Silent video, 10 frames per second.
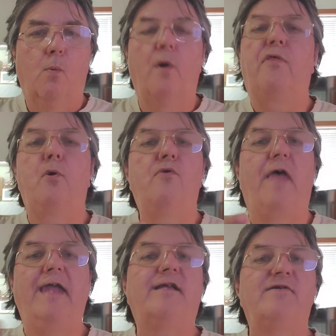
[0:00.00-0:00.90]
with who
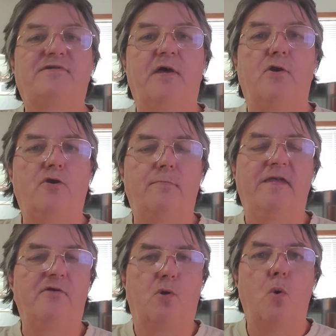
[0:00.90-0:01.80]
they consider to
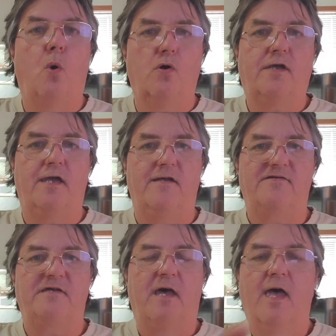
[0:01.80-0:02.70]
be the cool kids.